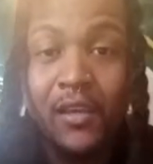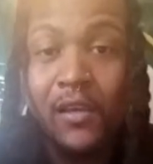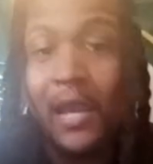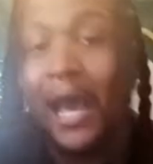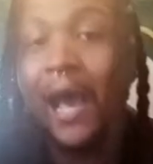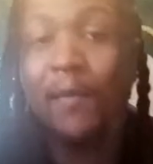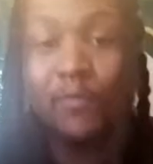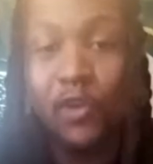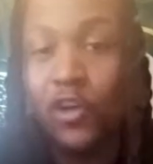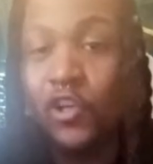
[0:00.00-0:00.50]

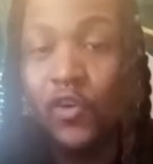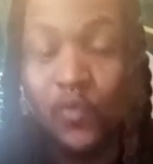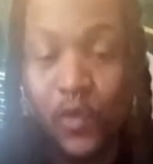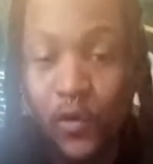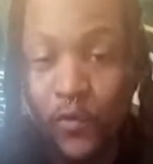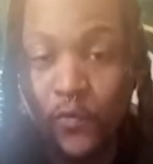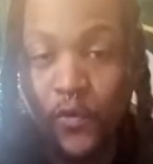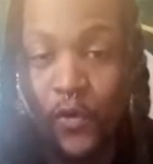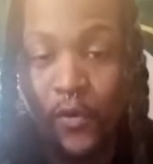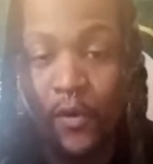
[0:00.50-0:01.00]
I'm going to
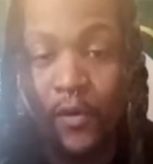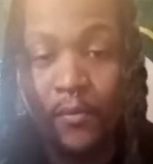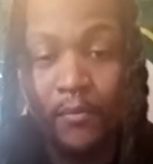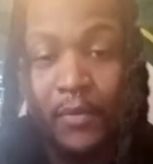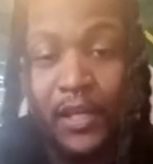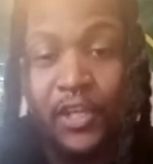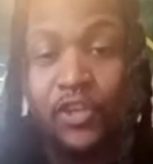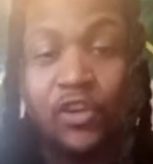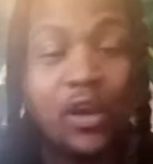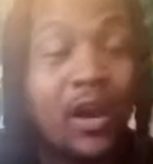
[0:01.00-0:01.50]
root for him.
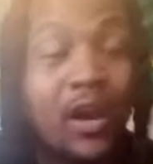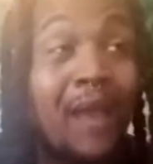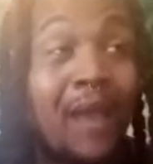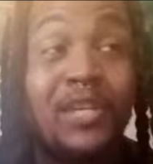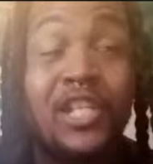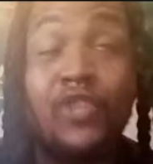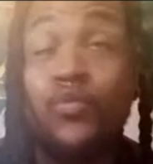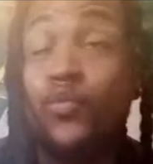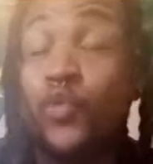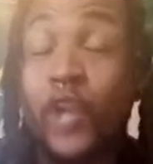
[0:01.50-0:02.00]
But I'm
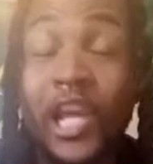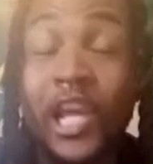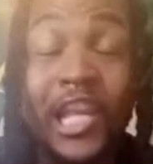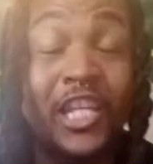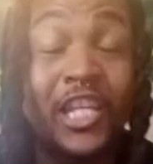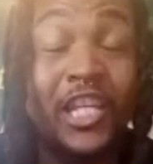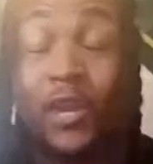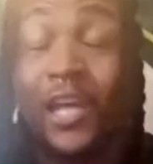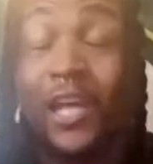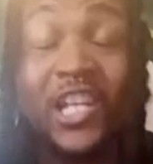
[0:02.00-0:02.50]
just
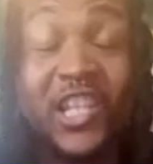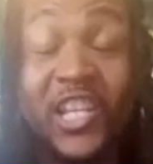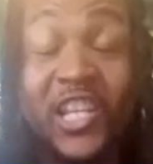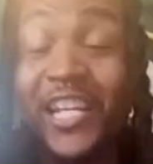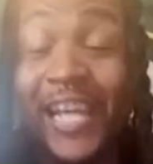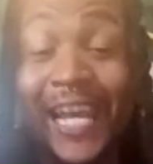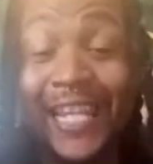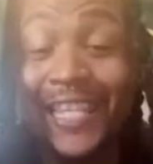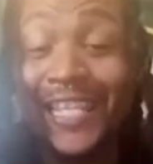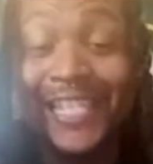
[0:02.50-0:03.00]
really trying to
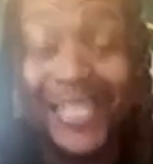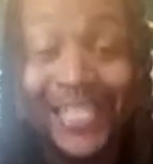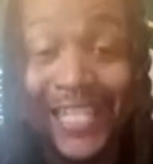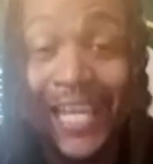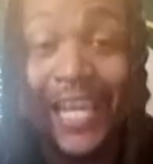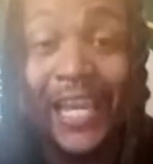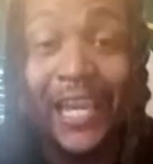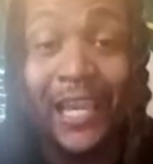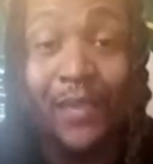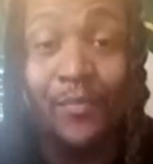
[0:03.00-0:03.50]
look at this
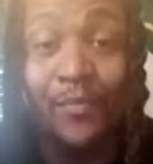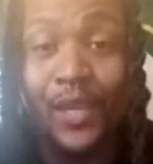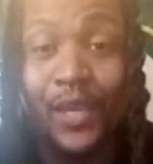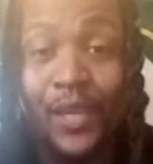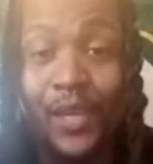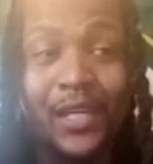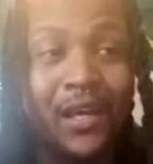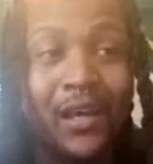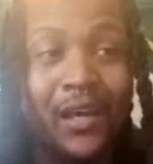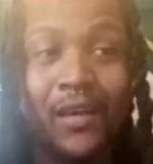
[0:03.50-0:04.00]
team,
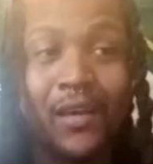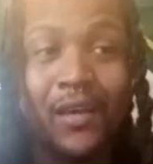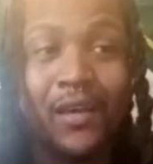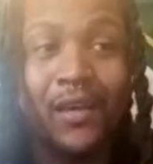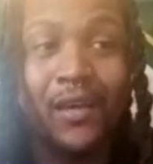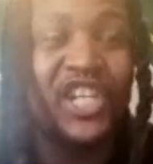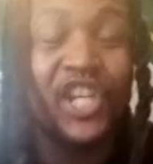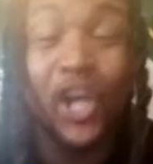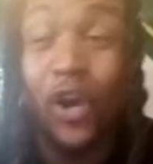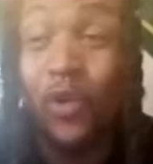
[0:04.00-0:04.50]
and
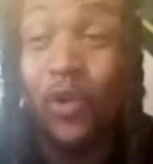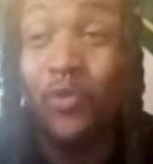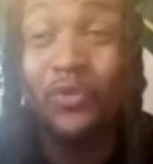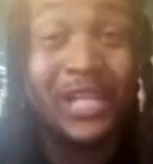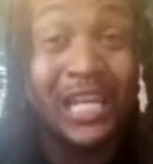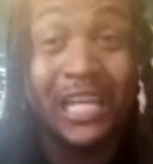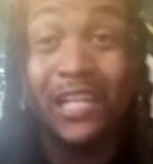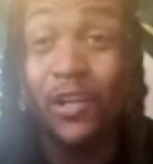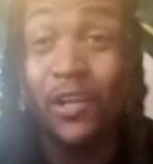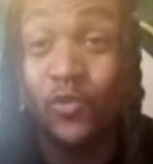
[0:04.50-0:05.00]
we don't
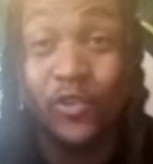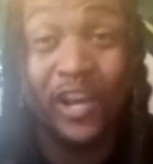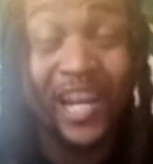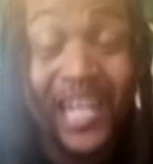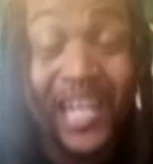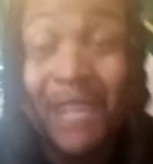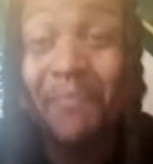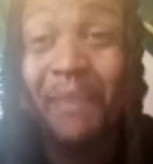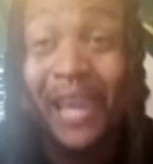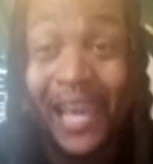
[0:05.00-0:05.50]
need a
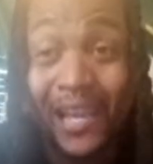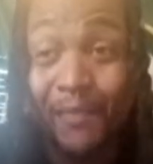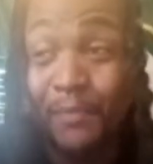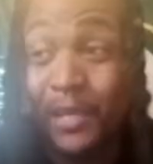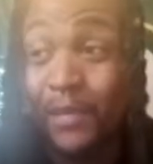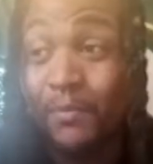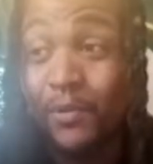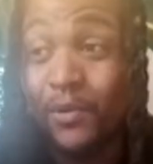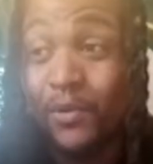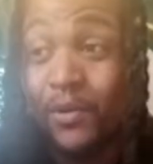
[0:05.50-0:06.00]
running back,
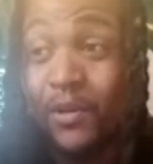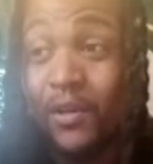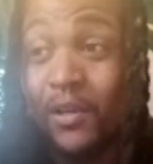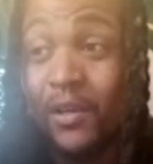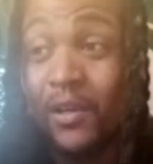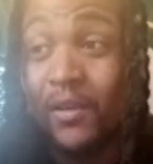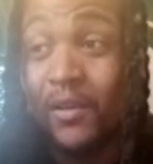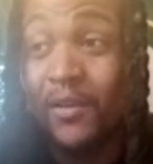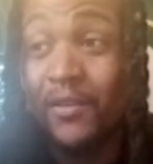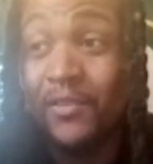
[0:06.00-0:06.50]
people.
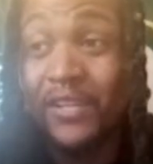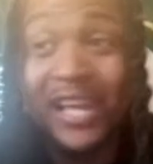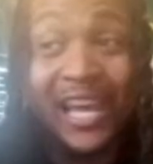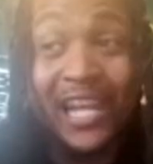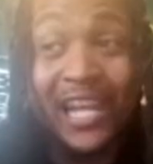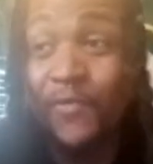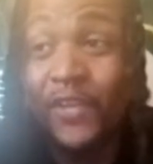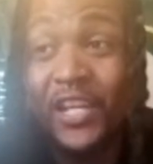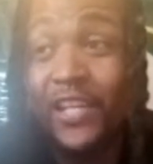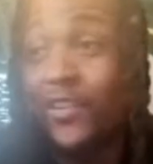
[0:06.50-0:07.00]

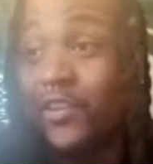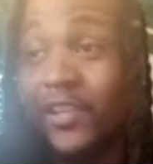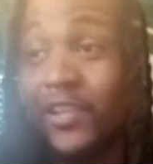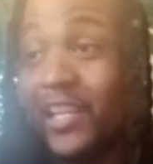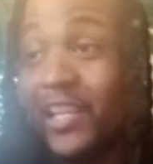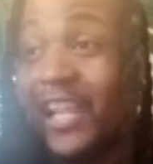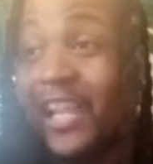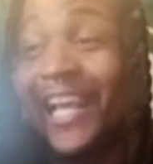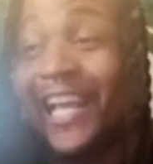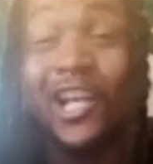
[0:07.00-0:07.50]
Not even
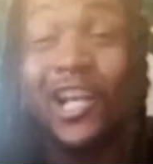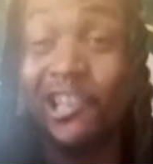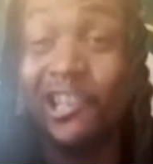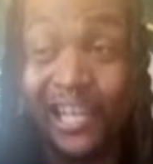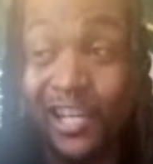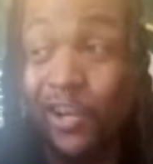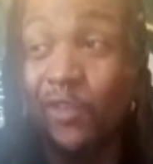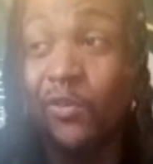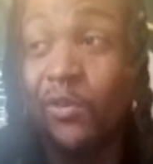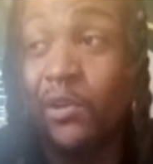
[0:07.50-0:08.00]
like a
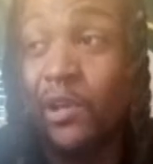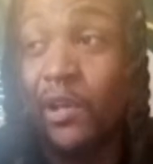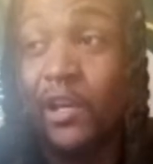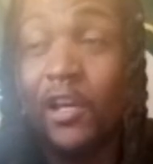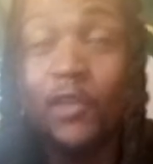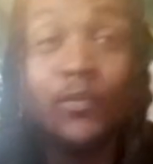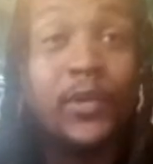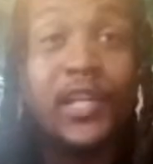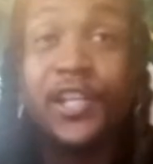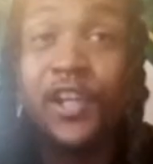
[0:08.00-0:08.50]
little.
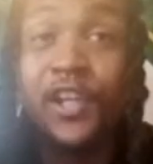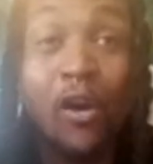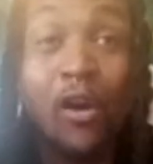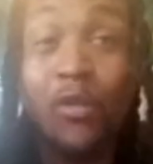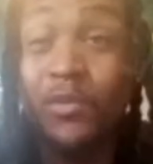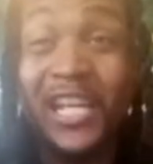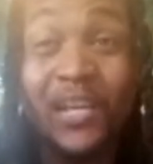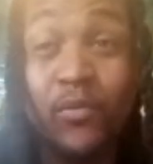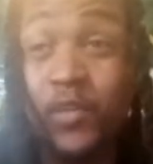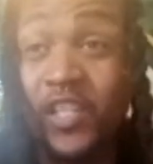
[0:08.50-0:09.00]
We
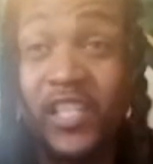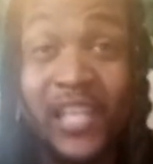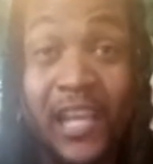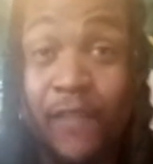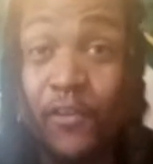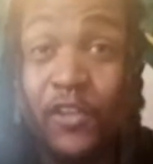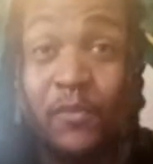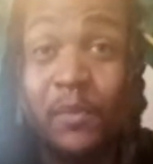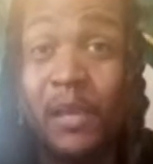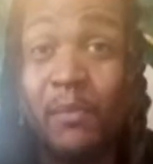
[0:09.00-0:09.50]
don't need
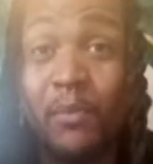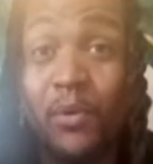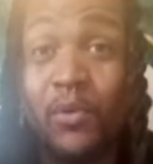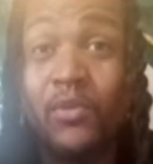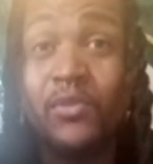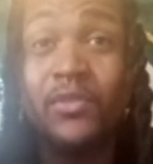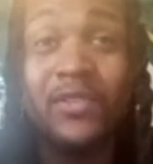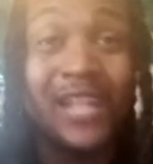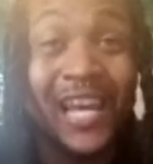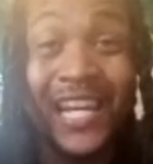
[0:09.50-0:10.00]
receivers,
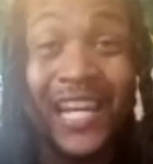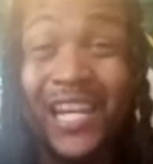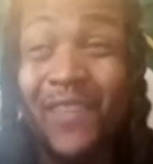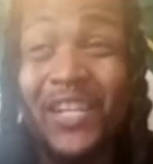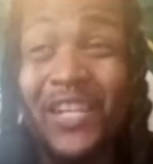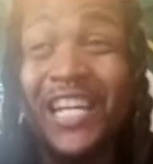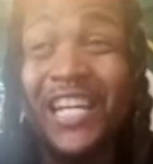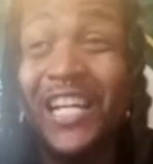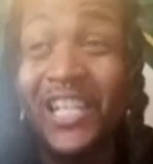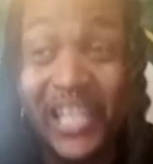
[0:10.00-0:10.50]
people. Not
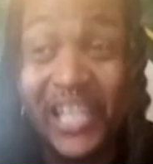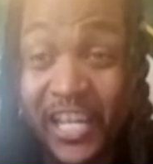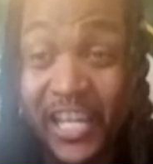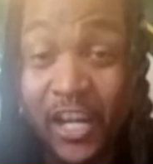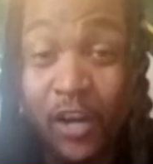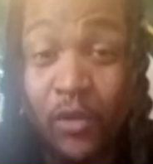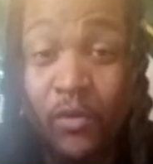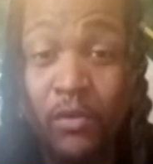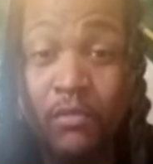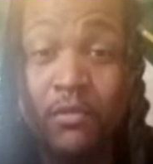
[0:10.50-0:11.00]
even a
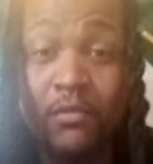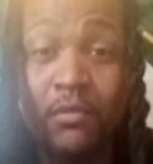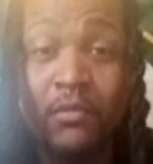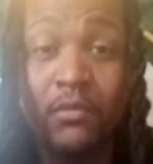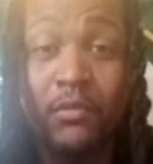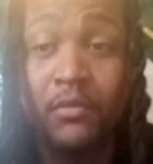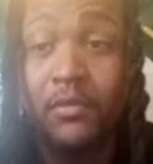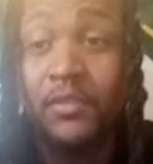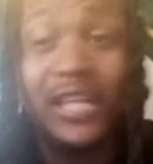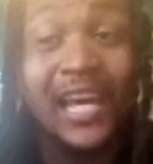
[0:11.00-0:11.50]
little.
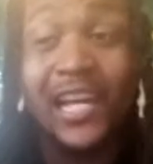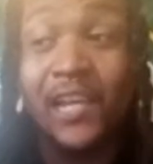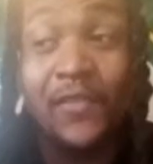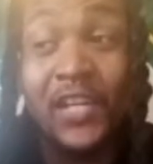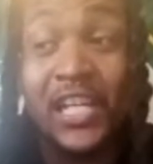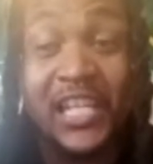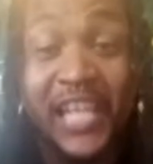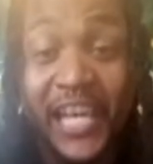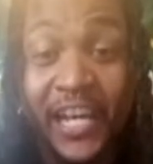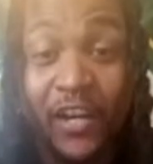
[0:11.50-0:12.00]
Not
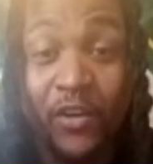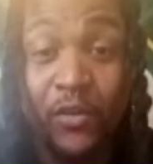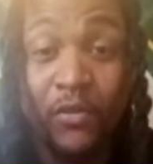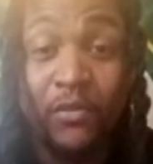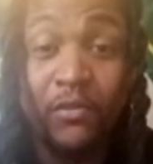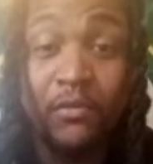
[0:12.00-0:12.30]
even a little.